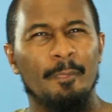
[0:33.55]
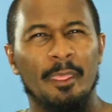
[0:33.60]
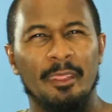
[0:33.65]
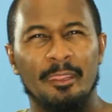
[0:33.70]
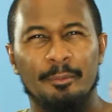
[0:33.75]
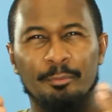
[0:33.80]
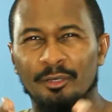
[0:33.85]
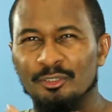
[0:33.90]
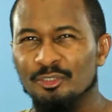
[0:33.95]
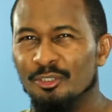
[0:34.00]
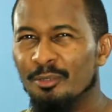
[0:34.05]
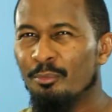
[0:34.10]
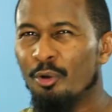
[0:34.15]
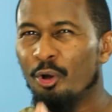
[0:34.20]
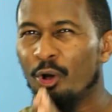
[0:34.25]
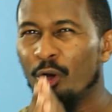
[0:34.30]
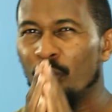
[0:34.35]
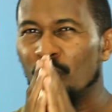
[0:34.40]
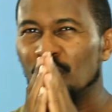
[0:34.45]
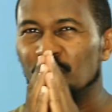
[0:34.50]
And the Prophet
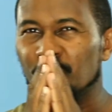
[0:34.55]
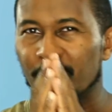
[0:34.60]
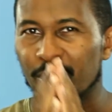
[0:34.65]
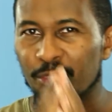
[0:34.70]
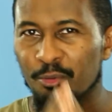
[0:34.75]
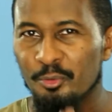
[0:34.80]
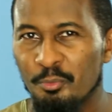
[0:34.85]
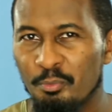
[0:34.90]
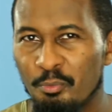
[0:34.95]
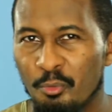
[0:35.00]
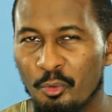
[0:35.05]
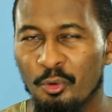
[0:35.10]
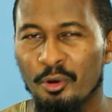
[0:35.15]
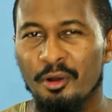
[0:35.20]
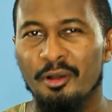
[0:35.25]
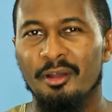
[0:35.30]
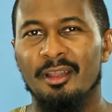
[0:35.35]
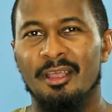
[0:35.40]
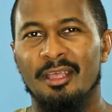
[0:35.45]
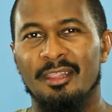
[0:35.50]
always went through
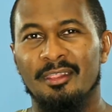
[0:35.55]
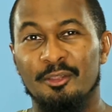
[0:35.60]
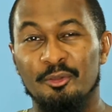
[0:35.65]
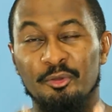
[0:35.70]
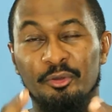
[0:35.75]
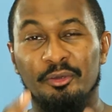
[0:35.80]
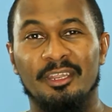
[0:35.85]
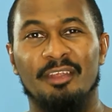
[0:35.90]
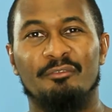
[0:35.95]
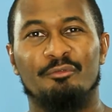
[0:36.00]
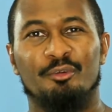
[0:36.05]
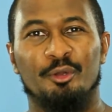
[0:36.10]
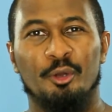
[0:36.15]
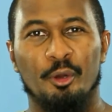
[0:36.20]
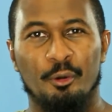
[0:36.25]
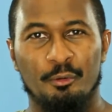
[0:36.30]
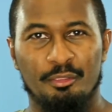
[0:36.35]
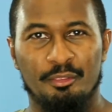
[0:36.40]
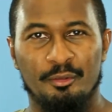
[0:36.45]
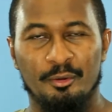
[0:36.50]
more than you could ever
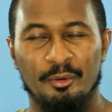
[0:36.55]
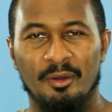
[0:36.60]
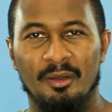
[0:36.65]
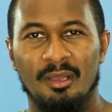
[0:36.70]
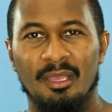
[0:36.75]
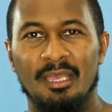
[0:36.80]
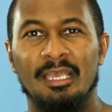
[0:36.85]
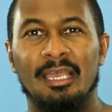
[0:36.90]
go through.